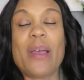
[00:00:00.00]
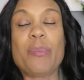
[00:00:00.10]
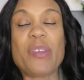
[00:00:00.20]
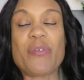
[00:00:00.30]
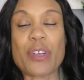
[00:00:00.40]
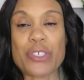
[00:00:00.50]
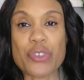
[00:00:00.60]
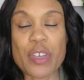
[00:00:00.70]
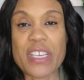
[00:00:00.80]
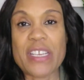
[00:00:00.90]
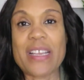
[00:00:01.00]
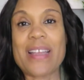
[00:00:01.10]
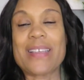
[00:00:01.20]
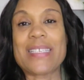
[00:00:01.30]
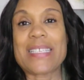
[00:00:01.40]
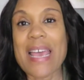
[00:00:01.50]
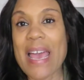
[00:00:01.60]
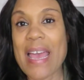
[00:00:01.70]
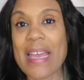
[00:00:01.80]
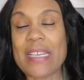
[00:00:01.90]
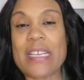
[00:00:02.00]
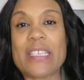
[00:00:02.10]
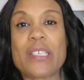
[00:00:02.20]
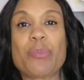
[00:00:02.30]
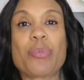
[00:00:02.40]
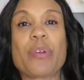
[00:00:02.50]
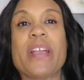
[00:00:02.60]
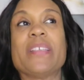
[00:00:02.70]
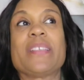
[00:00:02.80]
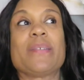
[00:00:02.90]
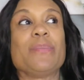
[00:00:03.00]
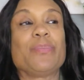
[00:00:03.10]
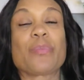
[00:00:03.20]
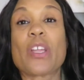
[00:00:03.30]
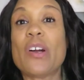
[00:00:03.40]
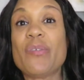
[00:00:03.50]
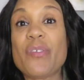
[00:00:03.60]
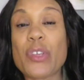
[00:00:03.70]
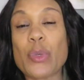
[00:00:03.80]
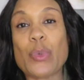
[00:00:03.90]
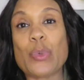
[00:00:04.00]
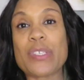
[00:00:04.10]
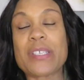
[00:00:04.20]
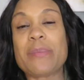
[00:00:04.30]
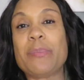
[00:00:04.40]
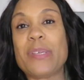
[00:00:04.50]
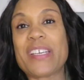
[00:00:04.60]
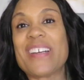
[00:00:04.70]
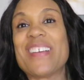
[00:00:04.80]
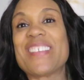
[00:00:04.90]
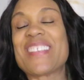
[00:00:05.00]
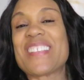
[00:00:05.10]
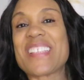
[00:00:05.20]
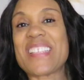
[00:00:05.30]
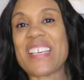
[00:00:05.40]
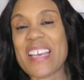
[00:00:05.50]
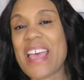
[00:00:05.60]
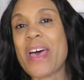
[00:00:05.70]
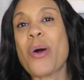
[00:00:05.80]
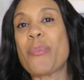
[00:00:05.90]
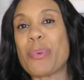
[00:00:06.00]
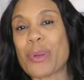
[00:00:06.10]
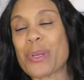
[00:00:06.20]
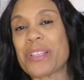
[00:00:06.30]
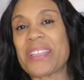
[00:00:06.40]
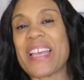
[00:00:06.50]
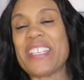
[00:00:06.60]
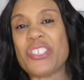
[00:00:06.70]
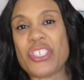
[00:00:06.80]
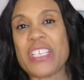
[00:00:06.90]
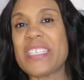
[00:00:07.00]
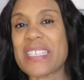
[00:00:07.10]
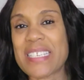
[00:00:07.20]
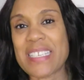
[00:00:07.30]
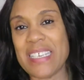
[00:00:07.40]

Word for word: be frustrated, sad, depressed, confused because the helper that Jesus